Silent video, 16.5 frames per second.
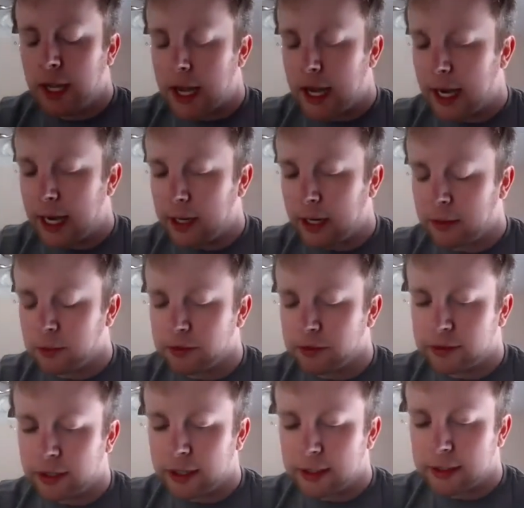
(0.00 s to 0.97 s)
I would
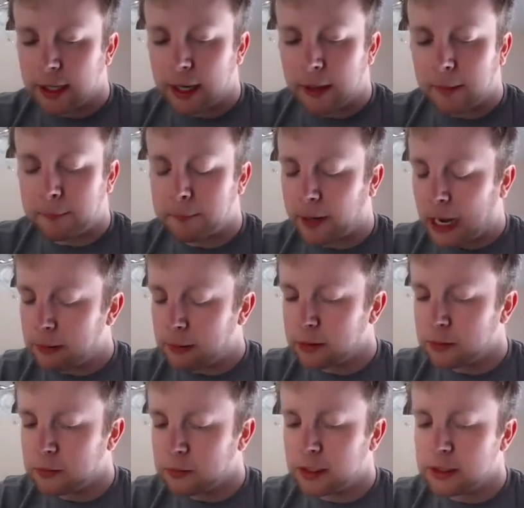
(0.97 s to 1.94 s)
say that I
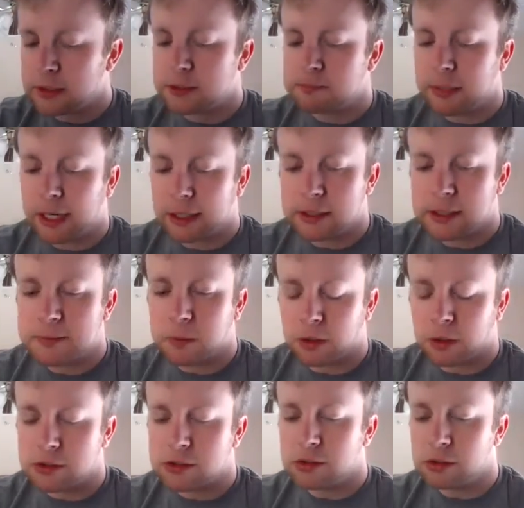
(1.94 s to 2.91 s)
probably went back to
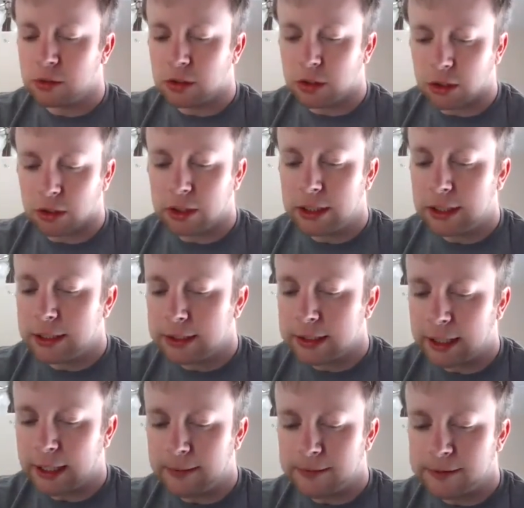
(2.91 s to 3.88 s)
sports too early.
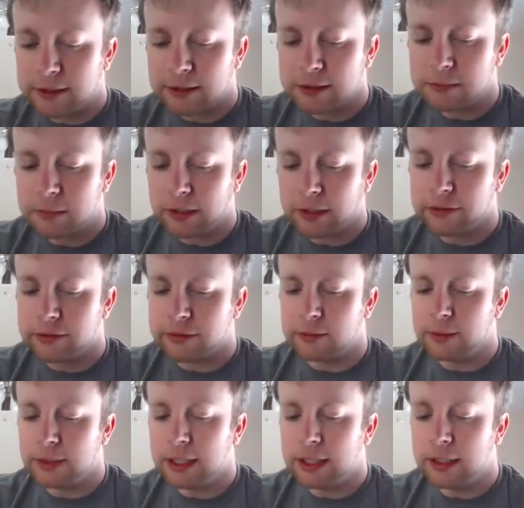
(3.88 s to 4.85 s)
6 months for
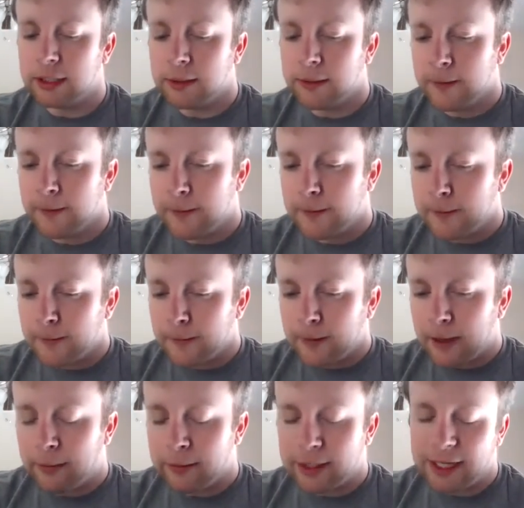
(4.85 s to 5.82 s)
me.
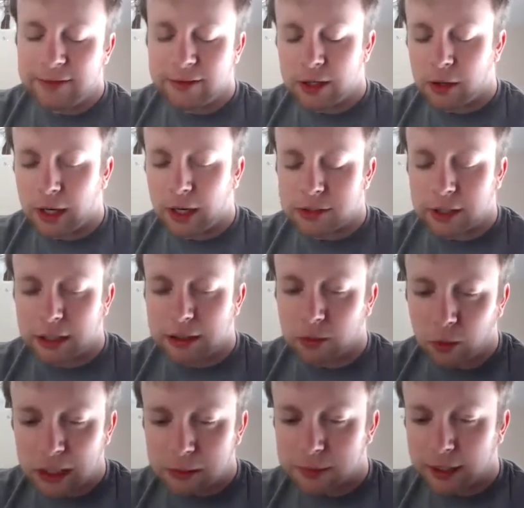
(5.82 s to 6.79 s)
I mean, even though I tried to
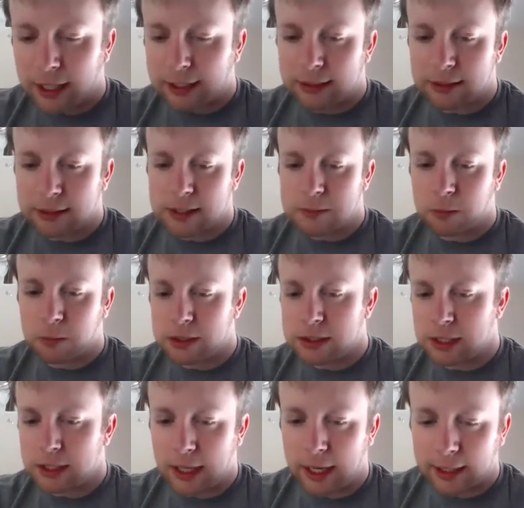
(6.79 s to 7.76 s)
wean back into
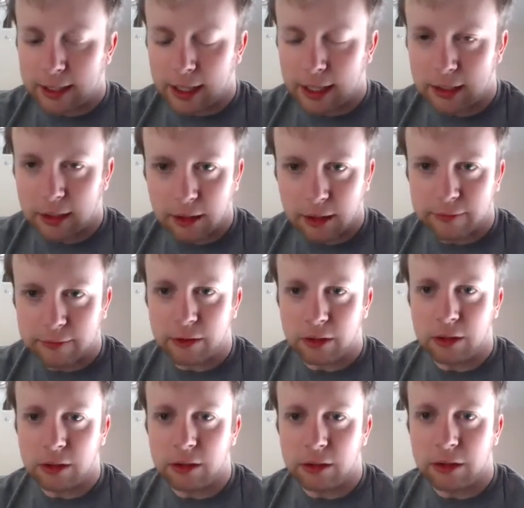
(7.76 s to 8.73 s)
sports and not kind of the
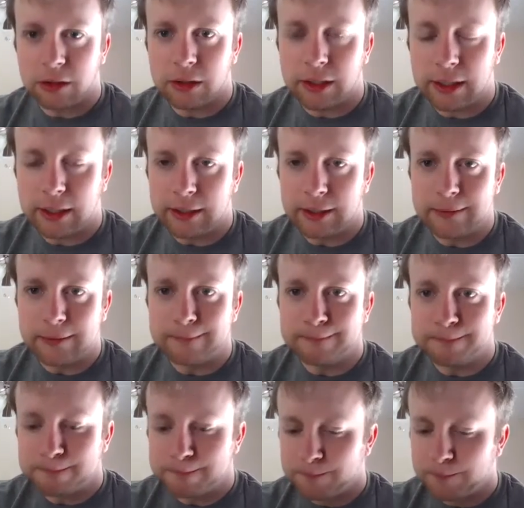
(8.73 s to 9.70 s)
full,
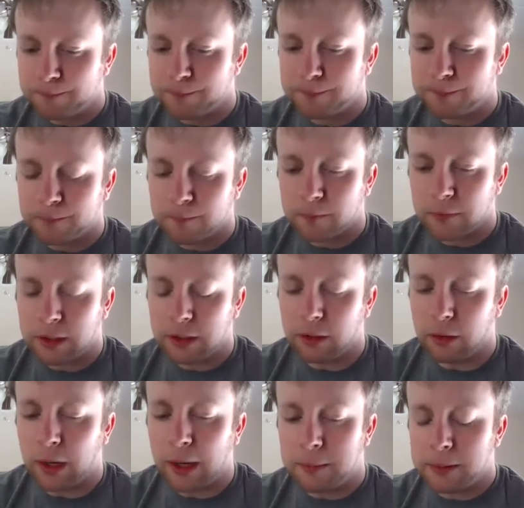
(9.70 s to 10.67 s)

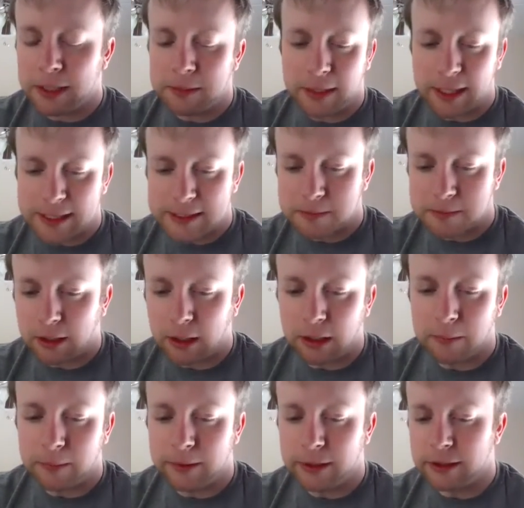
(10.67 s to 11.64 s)
I played
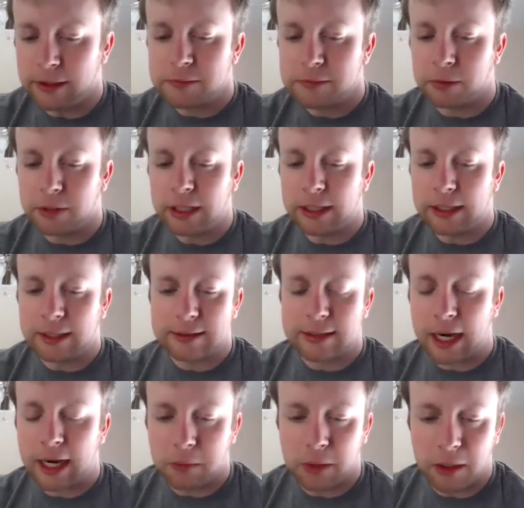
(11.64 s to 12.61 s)
baseball in the spring,
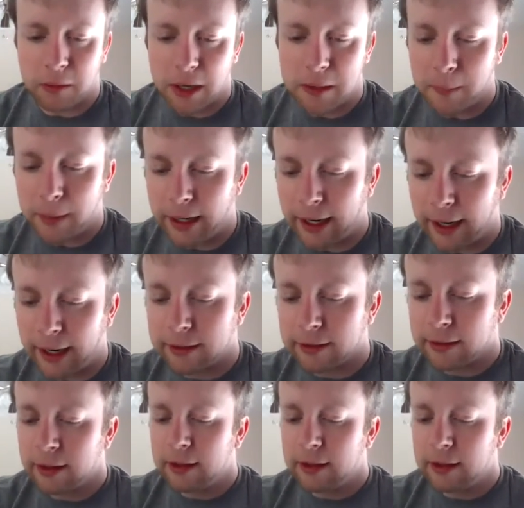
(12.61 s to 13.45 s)
kind of when I went back,